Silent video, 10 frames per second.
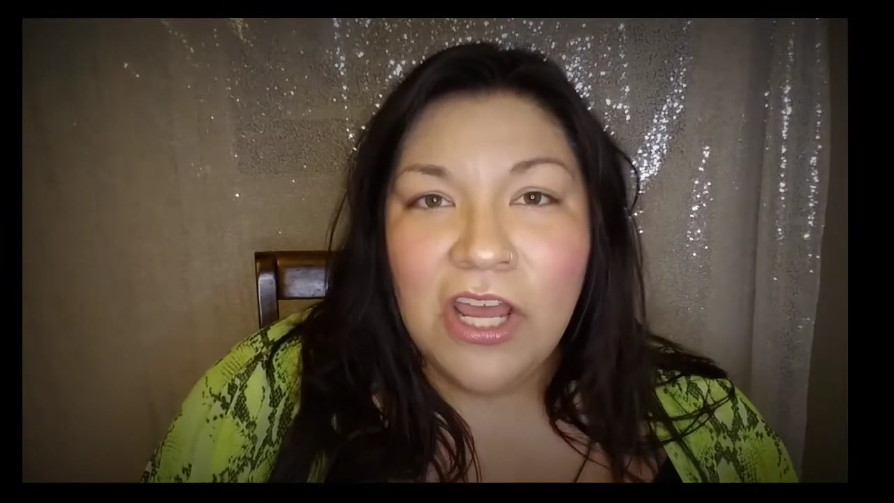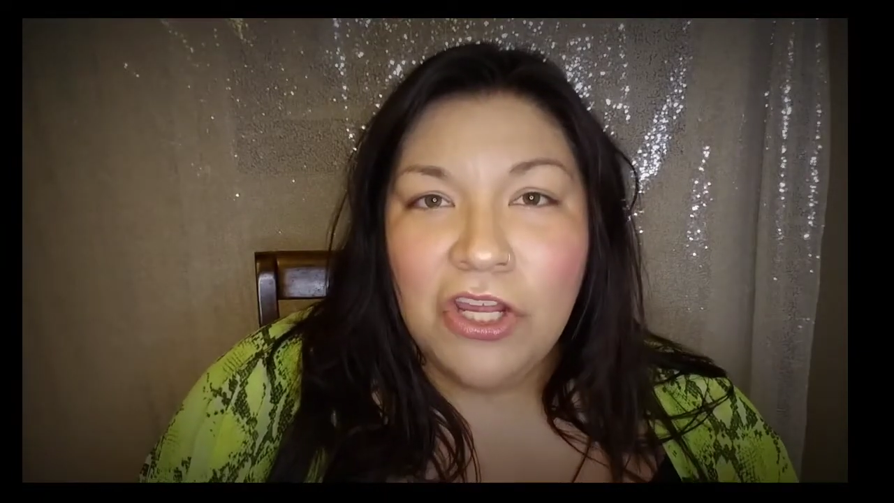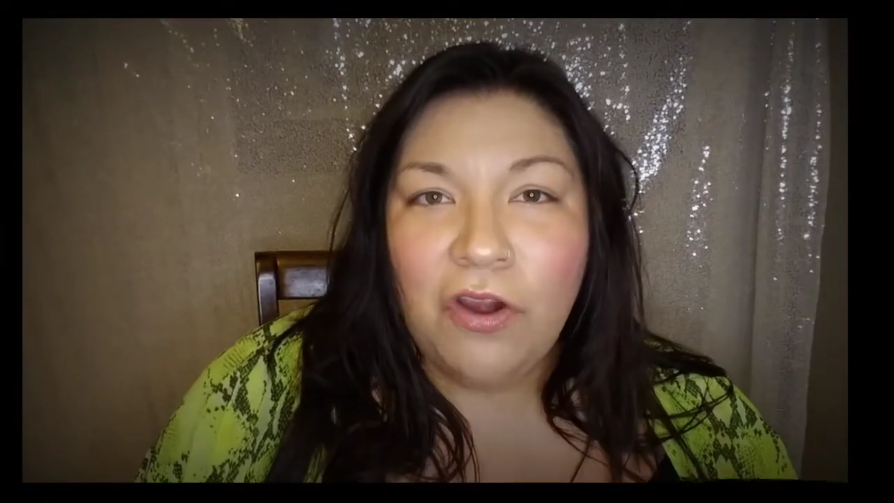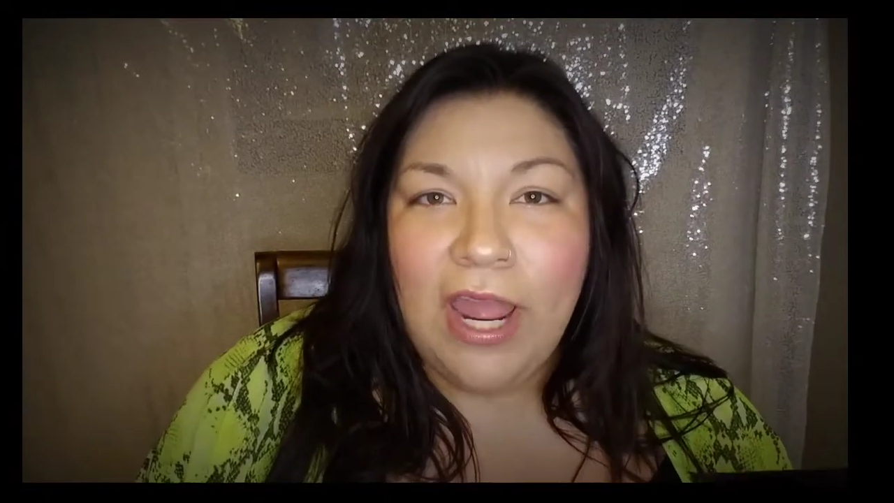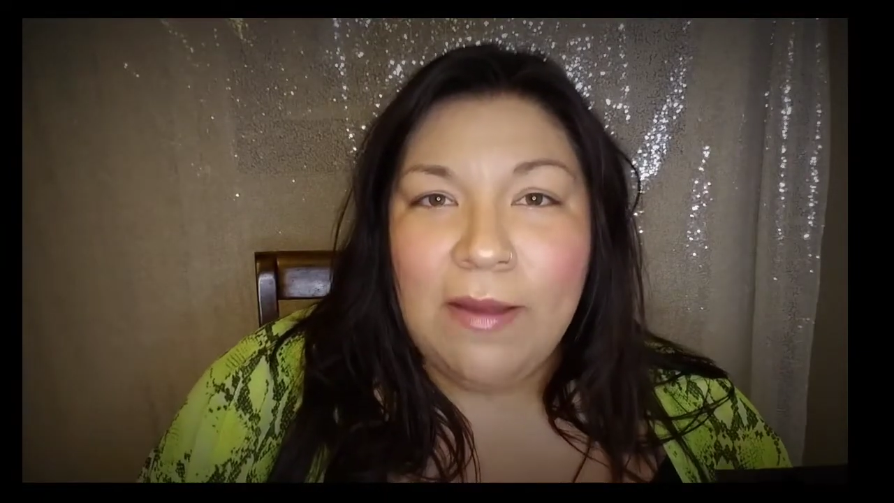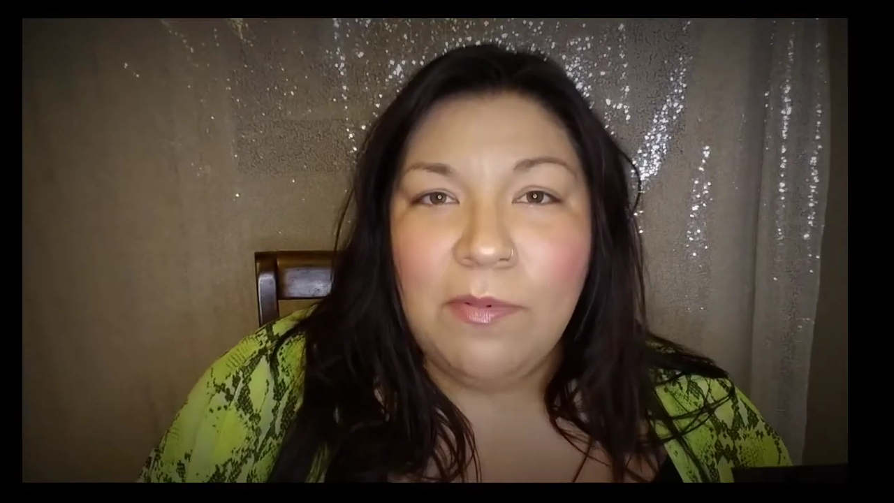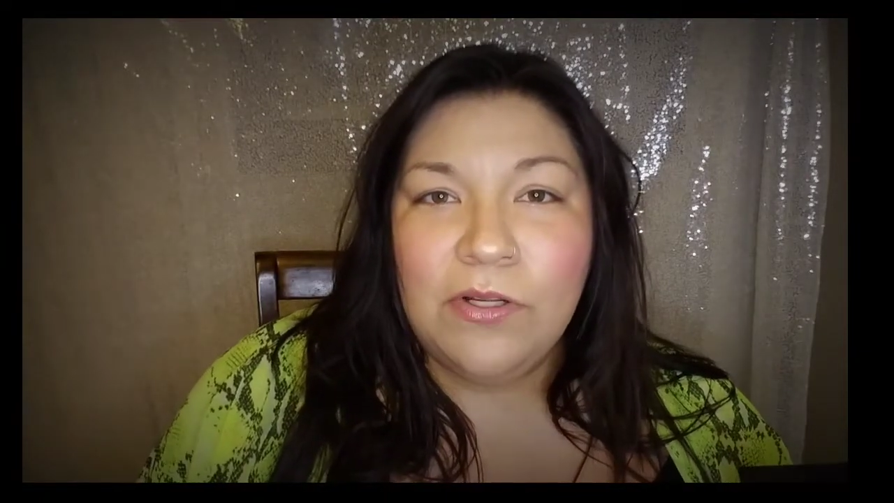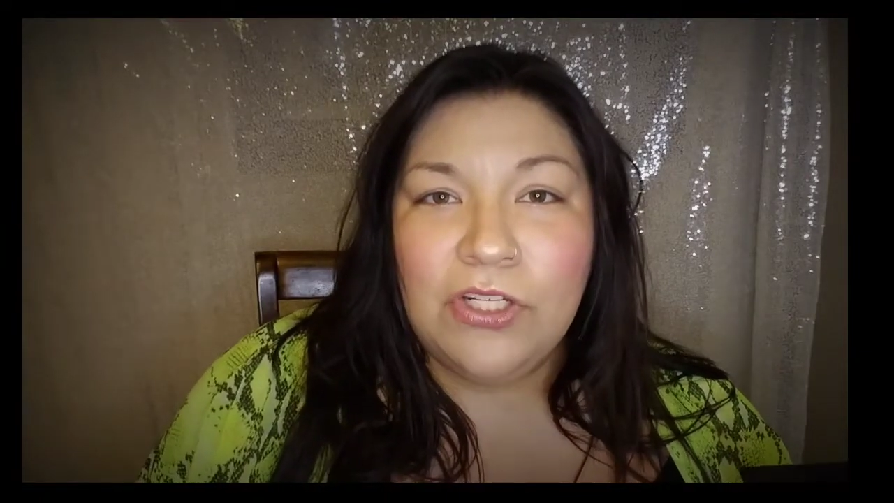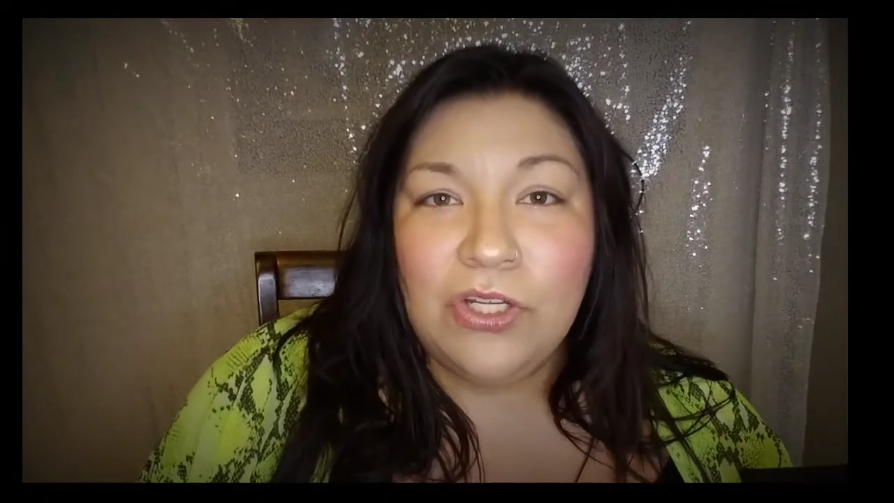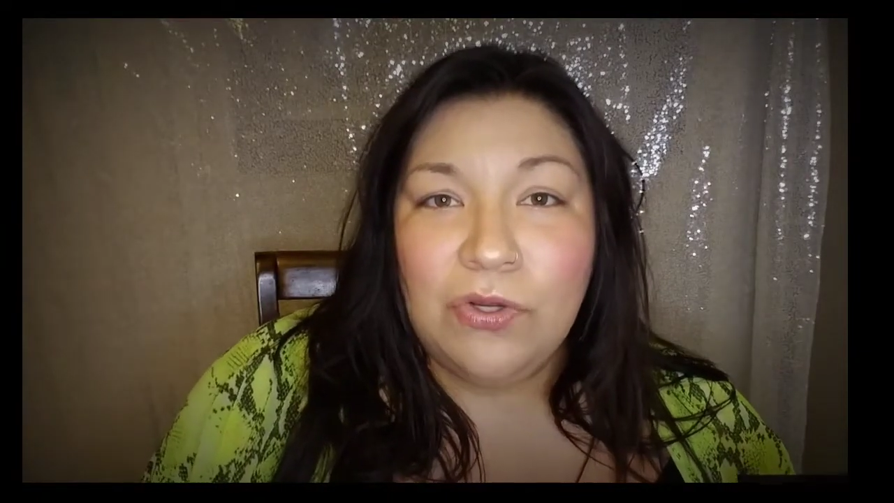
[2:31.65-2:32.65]
you're able
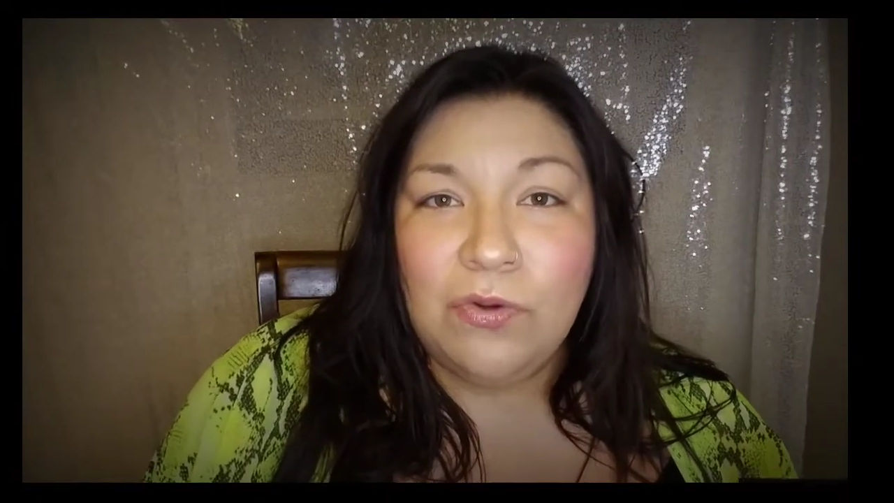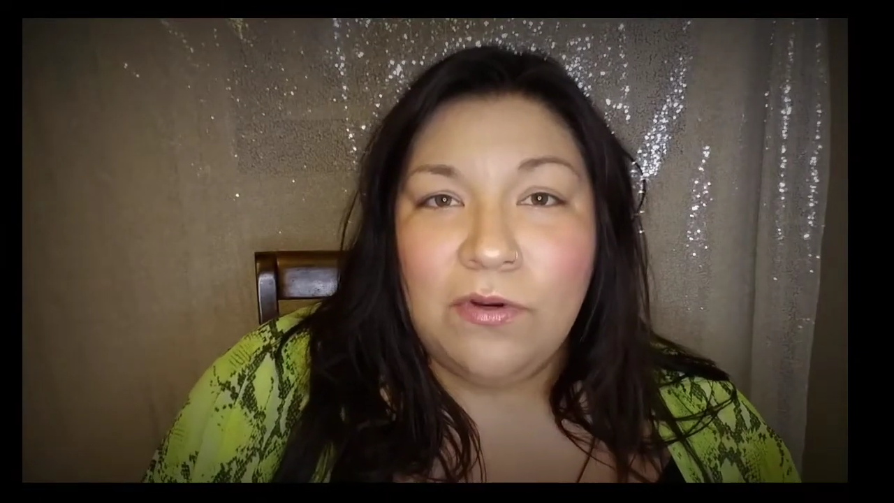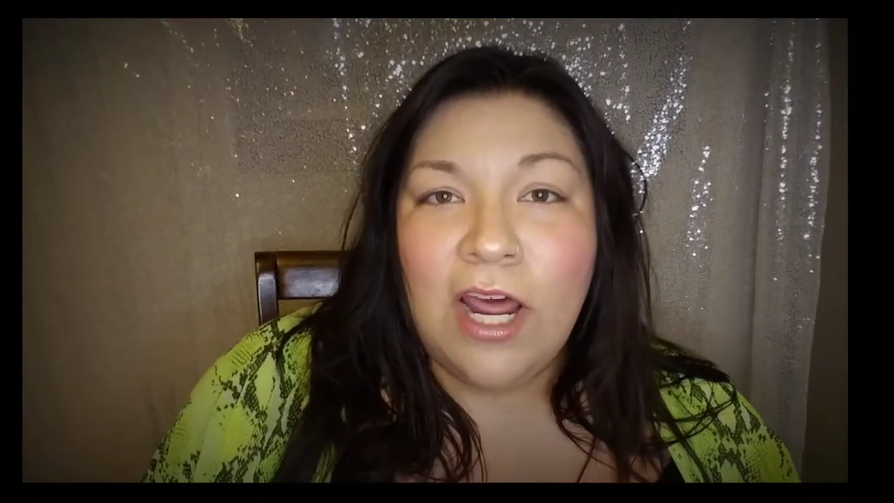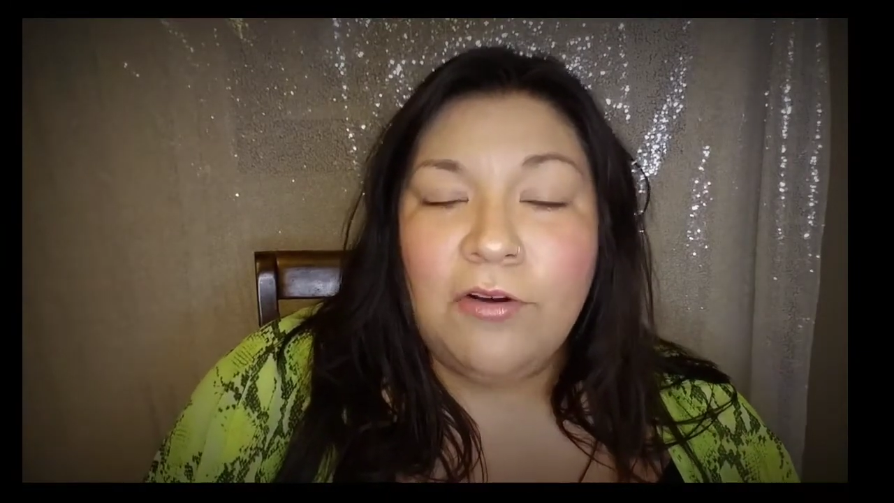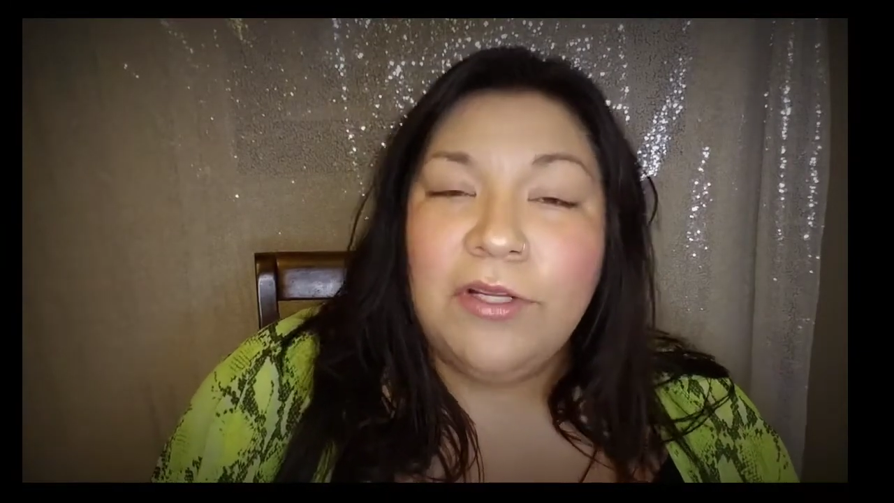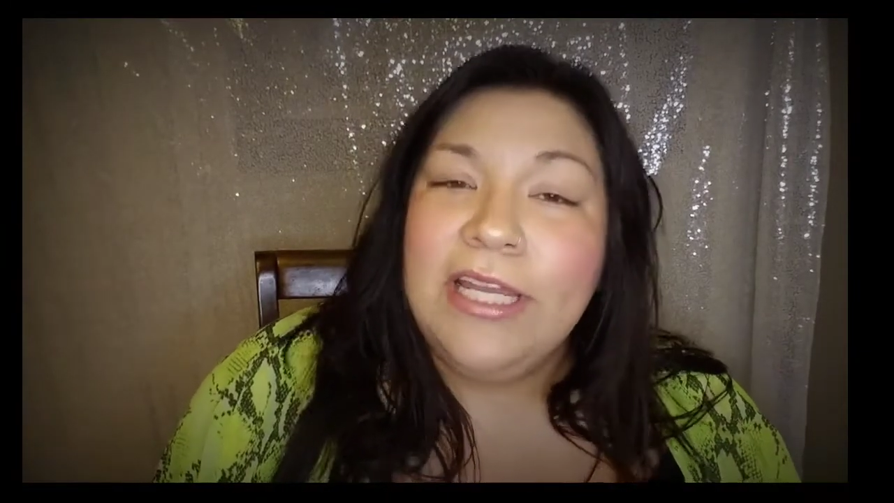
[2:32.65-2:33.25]
to not only